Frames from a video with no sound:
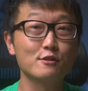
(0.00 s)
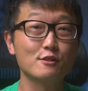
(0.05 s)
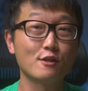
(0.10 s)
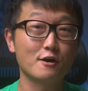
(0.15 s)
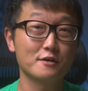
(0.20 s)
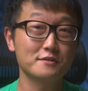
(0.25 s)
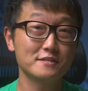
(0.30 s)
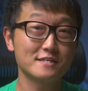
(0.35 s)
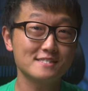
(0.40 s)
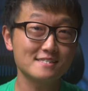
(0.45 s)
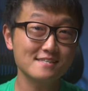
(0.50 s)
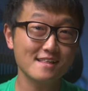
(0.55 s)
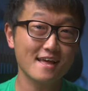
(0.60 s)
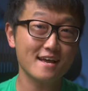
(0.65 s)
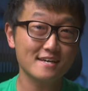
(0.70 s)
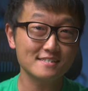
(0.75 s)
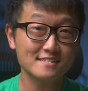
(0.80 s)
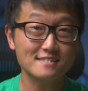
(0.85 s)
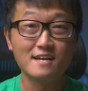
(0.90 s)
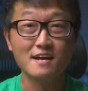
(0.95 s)
long these
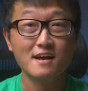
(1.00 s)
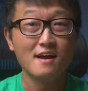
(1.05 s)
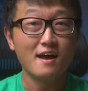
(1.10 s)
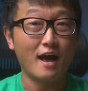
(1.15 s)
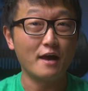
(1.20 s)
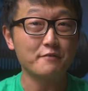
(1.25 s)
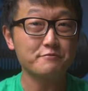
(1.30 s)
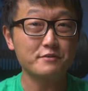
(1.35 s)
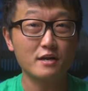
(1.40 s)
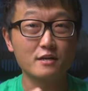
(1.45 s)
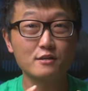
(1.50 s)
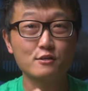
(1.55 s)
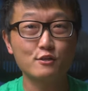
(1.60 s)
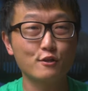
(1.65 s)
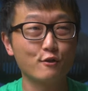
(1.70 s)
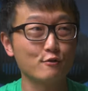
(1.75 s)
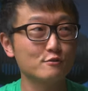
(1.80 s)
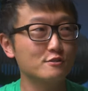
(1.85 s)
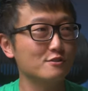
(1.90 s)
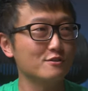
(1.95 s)
last, I've gone
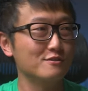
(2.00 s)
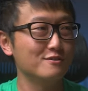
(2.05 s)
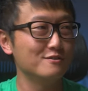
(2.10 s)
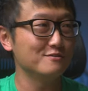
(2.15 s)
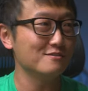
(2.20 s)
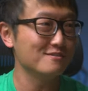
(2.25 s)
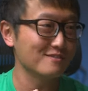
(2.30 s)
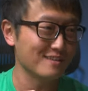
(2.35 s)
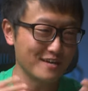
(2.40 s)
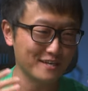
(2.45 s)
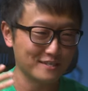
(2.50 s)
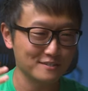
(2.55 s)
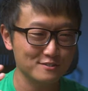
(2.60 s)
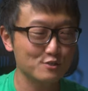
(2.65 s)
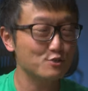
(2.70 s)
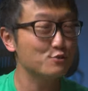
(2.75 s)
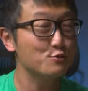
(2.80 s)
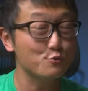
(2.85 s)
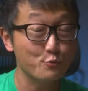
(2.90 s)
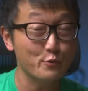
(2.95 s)
close to like
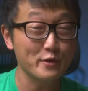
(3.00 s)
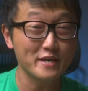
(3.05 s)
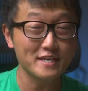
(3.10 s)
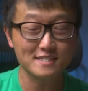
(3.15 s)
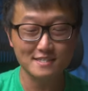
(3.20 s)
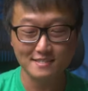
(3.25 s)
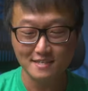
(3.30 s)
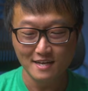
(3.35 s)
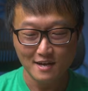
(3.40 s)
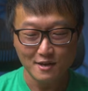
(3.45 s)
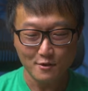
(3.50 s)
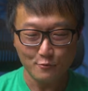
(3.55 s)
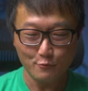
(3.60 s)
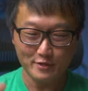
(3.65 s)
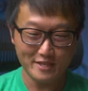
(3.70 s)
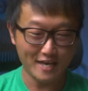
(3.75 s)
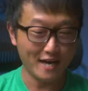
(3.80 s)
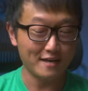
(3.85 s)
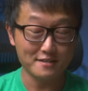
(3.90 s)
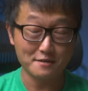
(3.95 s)
two weeks
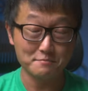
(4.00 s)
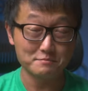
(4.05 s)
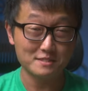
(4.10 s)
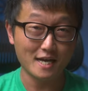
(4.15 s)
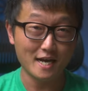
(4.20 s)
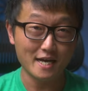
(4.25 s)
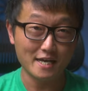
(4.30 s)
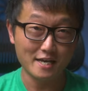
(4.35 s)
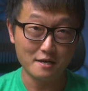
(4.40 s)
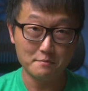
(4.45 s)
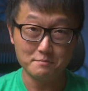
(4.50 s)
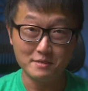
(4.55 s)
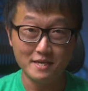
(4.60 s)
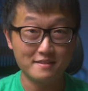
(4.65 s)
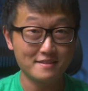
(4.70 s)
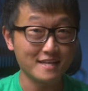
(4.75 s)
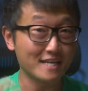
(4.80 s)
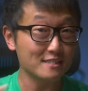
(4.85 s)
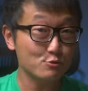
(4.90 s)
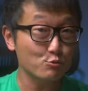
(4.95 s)
without them dying on me.
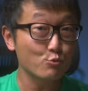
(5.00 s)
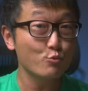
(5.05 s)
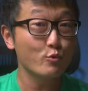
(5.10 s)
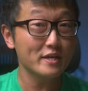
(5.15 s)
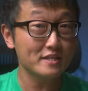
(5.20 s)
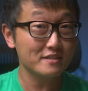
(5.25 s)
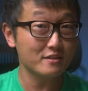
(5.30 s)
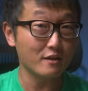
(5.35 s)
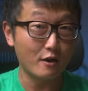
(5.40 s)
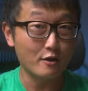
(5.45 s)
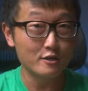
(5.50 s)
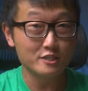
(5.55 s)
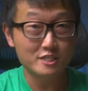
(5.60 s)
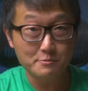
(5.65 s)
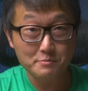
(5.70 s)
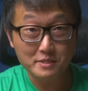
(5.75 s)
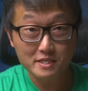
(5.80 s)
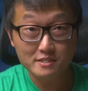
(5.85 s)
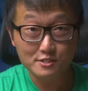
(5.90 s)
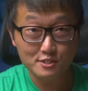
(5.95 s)
And that's with the
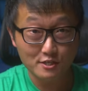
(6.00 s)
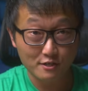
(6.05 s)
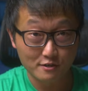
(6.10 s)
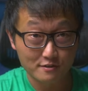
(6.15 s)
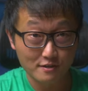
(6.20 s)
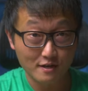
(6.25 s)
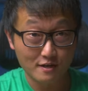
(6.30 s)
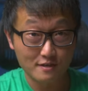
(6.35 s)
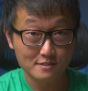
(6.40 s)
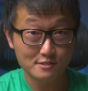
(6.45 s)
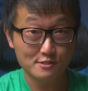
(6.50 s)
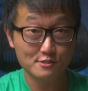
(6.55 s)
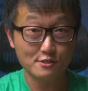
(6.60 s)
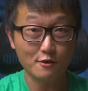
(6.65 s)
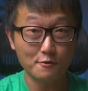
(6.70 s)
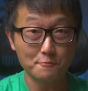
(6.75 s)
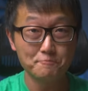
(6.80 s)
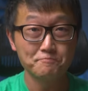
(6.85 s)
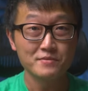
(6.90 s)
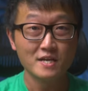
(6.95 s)
RGBs turned on.
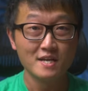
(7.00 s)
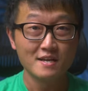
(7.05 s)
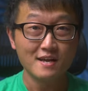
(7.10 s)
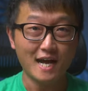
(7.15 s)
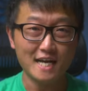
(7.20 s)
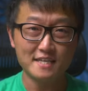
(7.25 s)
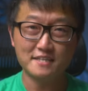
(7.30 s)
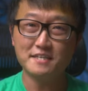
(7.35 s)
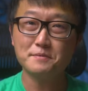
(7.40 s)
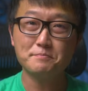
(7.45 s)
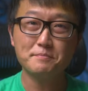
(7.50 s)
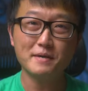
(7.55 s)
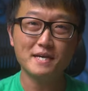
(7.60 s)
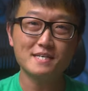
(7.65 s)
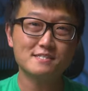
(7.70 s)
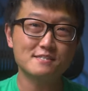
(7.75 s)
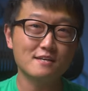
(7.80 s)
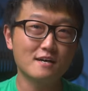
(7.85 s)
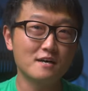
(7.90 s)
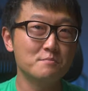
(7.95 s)
So I think
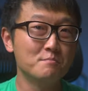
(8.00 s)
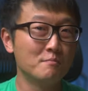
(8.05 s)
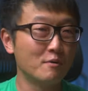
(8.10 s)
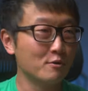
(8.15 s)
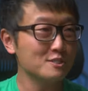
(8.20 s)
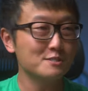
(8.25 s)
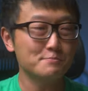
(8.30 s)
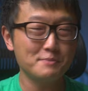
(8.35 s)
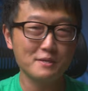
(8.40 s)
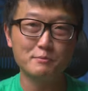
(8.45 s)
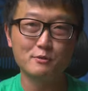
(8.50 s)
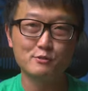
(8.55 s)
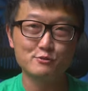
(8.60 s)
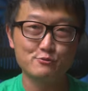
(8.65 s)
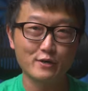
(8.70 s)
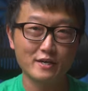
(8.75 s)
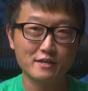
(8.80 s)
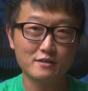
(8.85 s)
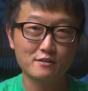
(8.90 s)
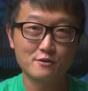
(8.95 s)
based on most people's
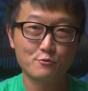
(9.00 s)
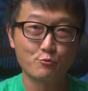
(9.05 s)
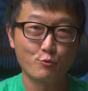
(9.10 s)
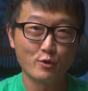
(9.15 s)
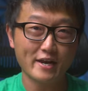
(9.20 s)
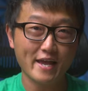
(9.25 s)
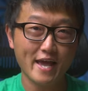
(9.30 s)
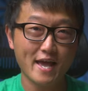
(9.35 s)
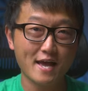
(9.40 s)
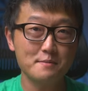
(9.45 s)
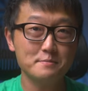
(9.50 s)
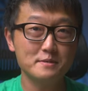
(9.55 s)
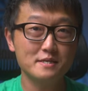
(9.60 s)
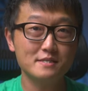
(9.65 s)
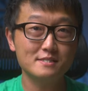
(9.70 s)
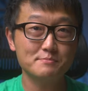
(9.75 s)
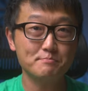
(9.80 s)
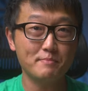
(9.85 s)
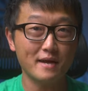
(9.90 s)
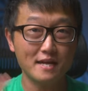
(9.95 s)
regular work
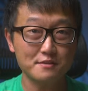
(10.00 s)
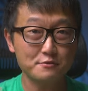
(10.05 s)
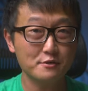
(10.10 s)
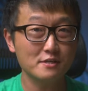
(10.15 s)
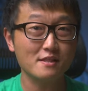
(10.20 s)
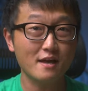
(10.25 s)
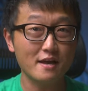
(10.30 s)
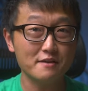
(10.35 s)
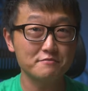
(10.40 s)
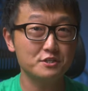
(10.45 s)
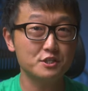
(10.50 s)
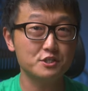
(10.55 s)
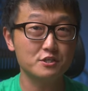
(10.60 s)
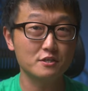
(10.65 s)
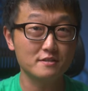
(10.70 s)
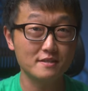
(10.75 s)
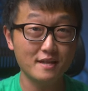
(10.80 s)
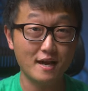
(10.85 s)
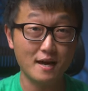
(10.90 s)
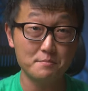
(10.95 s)
habits, battery life
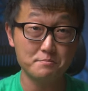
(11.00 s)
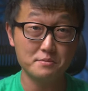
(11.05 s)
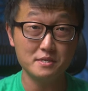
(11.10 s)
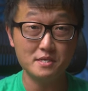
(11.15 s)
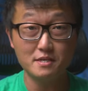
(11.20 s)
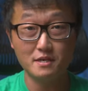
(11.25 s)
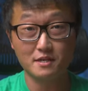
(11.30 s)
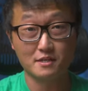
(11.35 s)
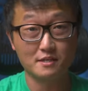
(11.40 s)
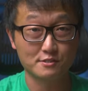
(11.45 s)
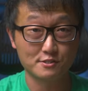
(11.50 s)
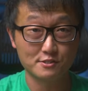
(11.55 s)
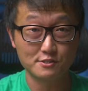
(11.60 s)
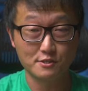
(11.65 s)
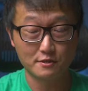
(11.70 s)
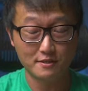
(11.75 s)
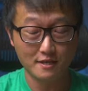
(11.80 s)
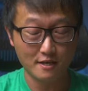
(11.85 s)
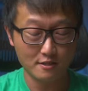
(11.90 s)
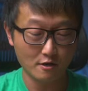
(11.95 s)
should not be a
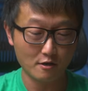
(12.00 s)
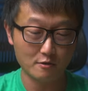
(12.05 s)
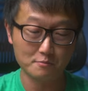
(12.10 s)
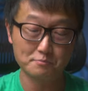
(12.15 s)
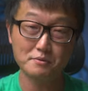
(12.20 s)
concern at all.